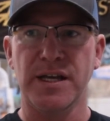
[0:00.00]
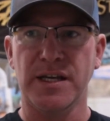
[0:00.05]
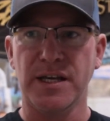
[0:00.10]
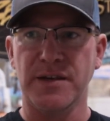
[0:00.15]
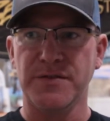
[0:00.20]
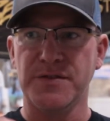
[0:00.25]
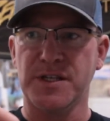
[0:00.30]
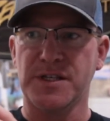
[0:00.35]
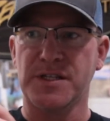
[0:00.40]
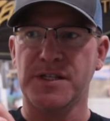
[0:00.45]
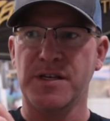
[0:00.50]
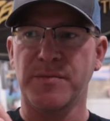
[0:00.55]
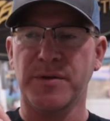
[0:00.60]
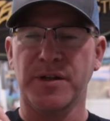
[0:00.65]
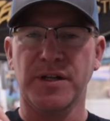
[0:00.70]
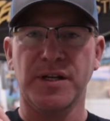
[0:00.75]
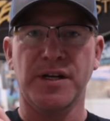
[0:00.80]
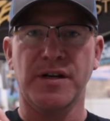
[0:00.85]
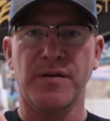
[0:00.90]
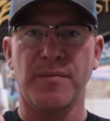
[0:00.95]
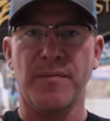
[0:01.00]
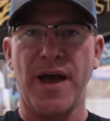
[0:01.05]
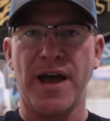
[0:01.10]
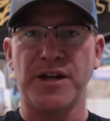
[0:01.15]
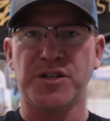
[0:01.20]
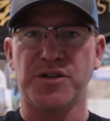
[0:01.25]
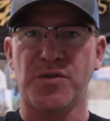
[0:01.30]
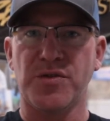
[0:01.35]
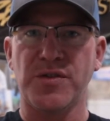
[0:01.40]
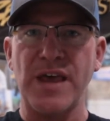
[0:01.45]
it gives us the ability to
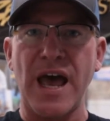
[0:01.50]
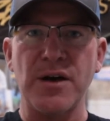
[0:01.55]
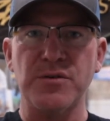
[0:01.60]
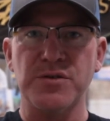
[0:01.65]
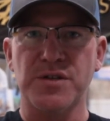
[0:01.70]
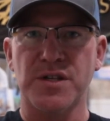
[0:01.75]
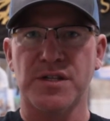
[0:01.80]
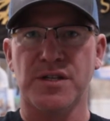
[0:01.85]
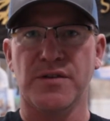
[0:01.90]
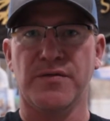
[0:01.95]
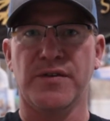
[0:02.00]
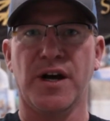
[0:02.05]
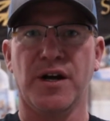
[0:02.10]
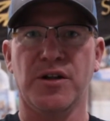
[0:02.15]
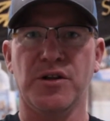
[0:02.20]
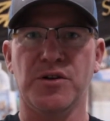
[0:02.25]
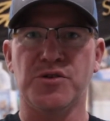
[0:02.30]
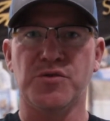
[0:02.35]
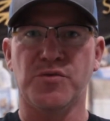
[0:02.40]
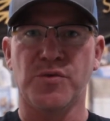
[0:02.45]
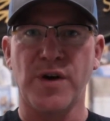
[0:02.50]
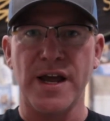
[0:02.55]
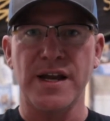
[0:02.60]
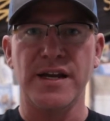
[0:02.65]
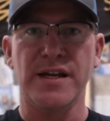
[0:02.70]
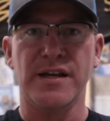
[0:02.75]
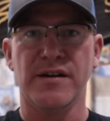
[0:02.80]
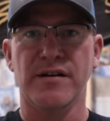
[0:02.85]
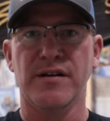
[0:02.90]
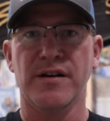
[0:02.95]
match thousands of colors
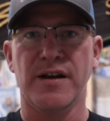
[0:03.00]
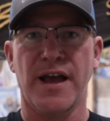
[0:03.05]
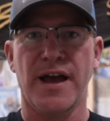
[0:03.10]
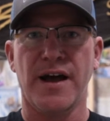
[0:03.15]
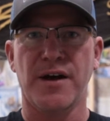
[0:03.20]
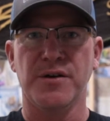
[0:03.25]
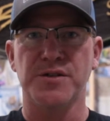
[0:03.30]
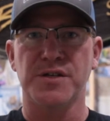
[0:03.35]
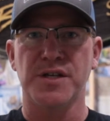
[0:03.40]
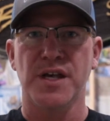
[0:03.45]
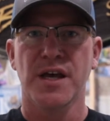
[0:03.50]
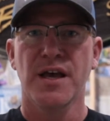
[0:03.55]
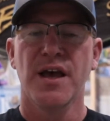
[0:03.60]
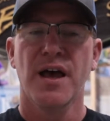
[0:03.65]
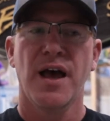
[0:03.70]
right here in-house,